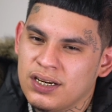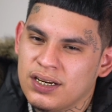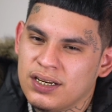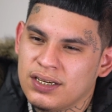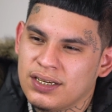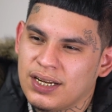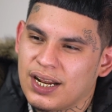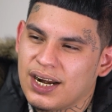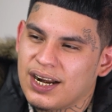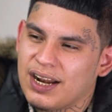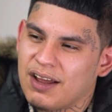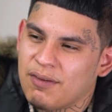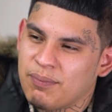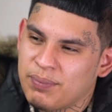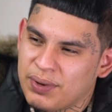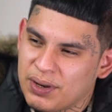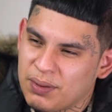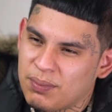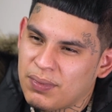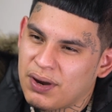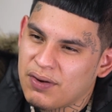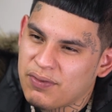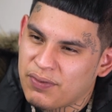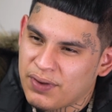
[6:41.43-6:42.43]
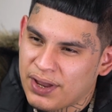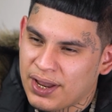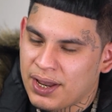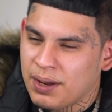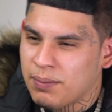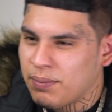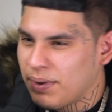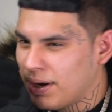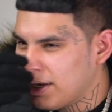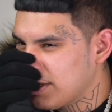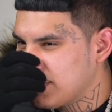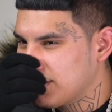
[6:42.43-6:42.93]
Now that I built my
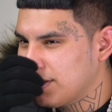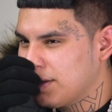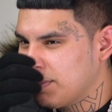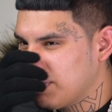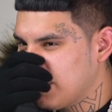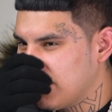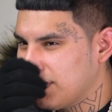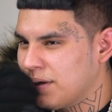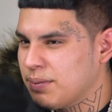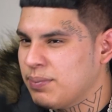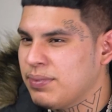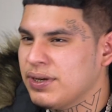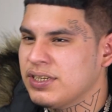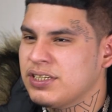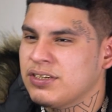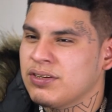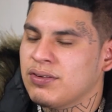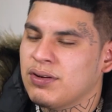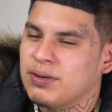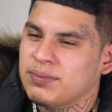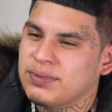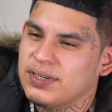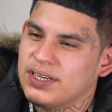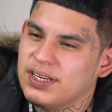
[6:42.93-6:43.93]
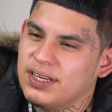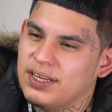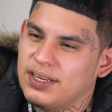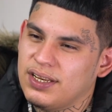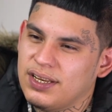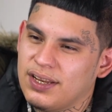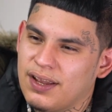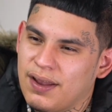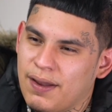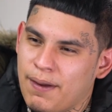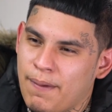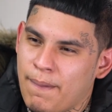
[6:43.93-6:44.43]
fan base up a little bit, you know what I'm
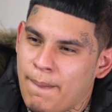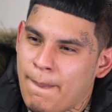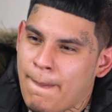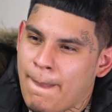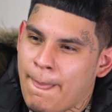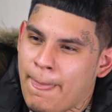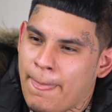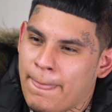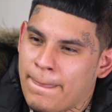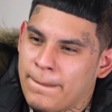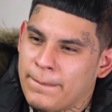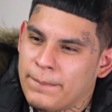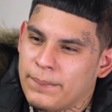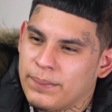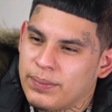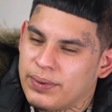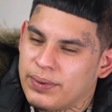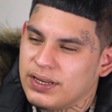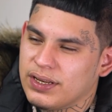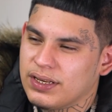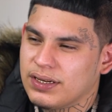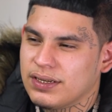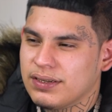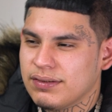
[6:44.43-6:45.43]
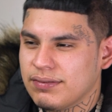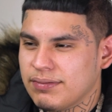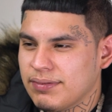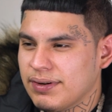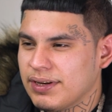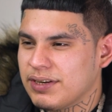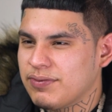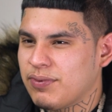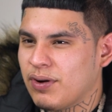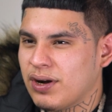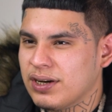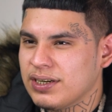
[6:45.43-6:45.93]
saying? But
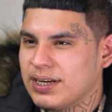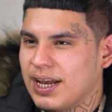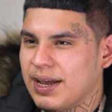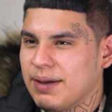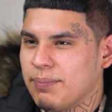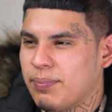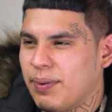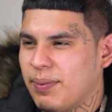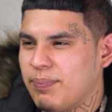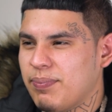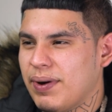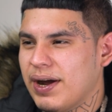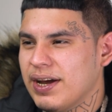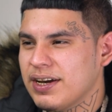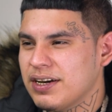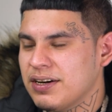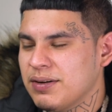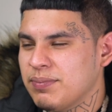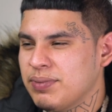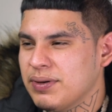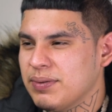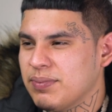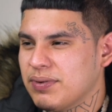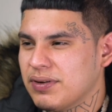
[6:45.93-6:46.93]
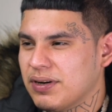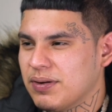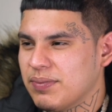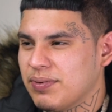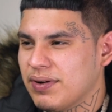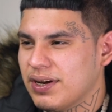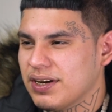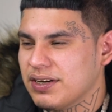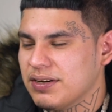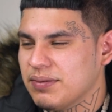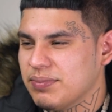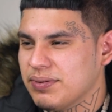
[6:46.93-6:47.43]
as far as Pint good people though,
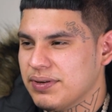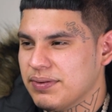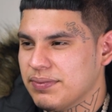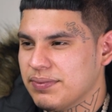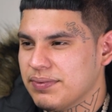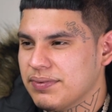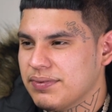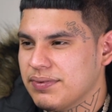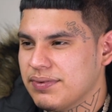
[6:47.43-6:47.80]
Pint good people.